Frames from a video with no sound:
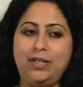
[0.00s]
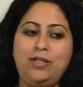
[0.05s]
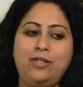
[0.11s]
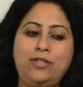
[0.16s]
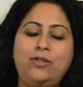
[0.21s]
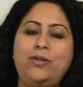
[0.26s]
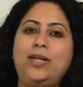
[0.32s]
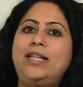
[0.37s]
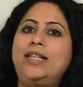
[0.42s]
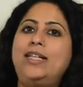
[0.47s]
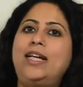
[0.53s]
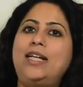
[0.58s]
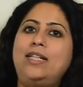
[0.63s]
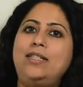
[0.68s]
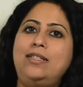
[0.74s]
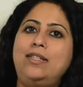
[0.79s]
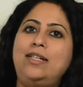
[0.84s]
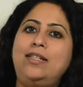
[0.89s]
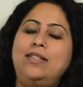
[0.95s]
So in
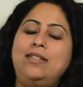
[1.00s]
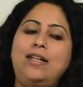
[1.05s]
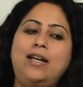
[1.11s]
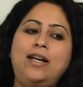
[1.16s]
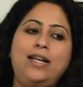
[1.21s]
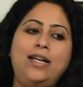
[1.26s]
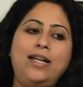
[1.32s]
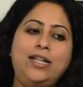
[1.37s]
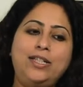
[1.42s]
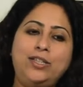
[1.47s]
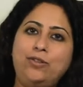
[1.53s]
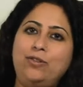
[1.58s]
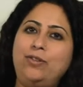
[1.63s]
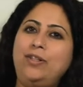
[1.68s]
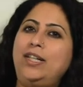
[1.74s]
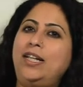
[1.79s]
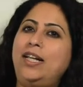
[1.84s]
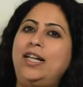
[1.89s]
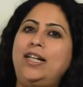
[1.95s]
that sense, I had to
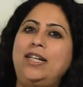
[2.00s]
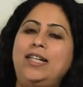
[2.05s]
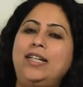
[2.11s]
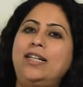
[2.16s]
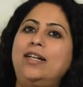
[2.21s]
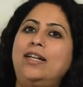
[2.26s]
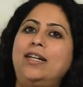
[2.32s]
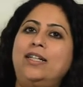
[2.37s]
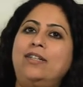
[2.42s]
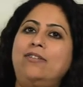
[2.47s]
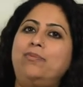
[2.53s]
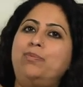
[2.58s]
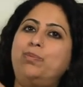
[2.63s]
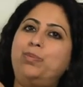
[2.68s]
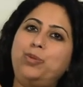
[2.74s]
really kind of